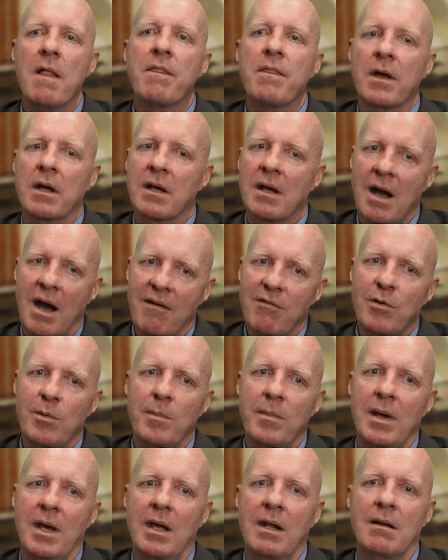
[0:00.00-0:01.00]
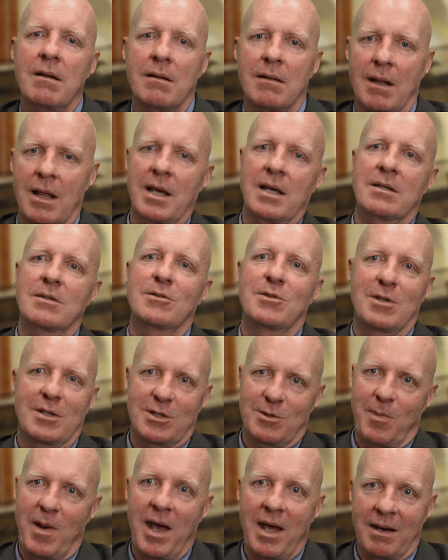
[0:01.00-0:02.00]
The government likes to
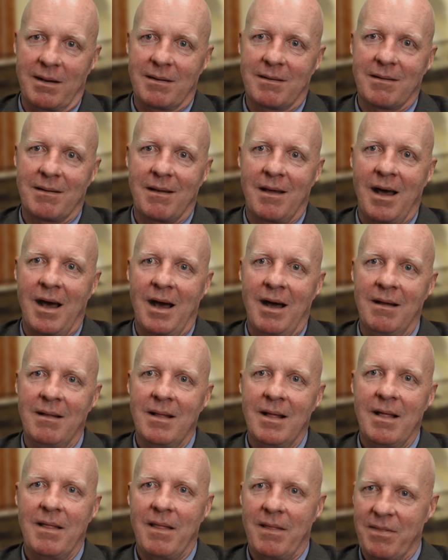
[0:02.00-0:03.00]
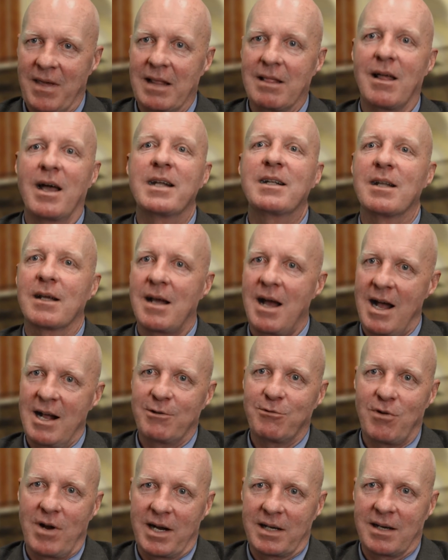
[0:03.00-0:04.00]
spend. They like to
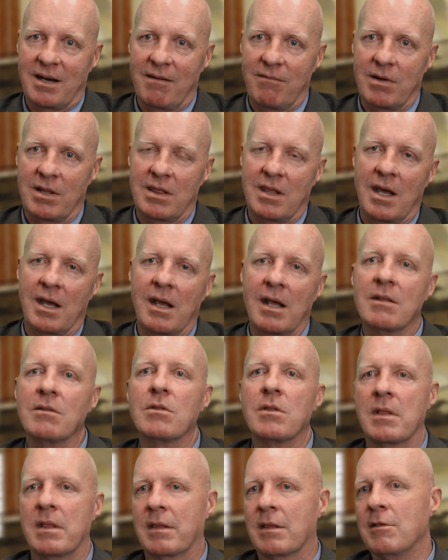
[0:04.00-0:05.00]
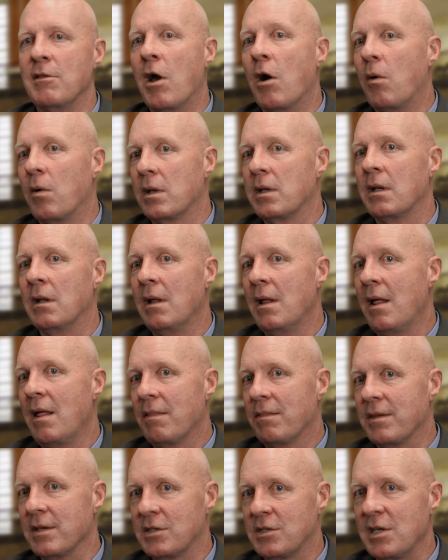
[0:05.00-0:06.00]
contract everything, and knowing
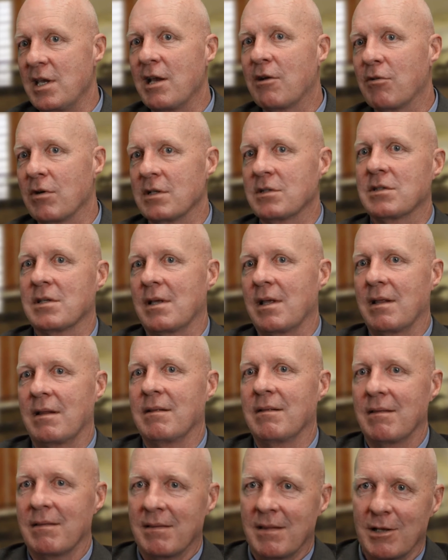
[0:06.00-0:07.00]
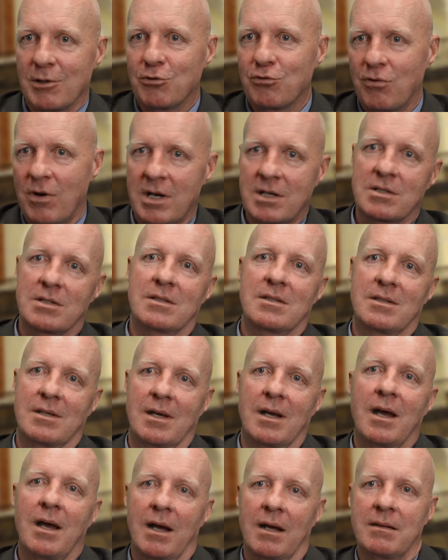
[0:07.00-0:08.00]
the secrets and the tricks
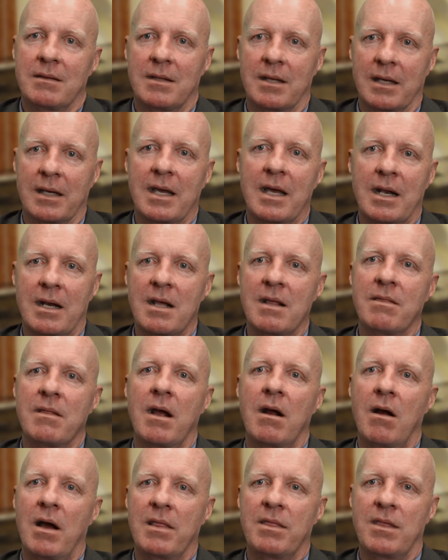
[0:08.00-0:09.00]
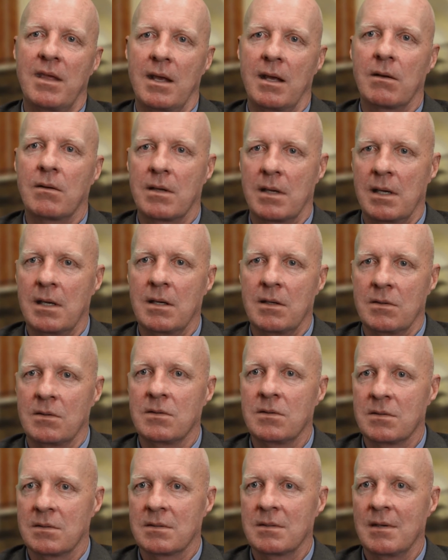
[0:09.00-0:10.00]
to get in there, I think,
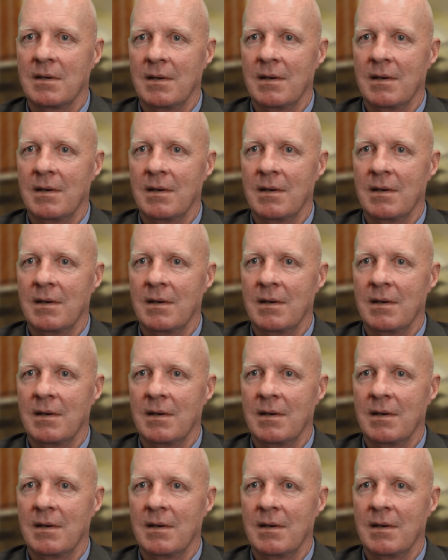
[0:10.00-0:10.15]
is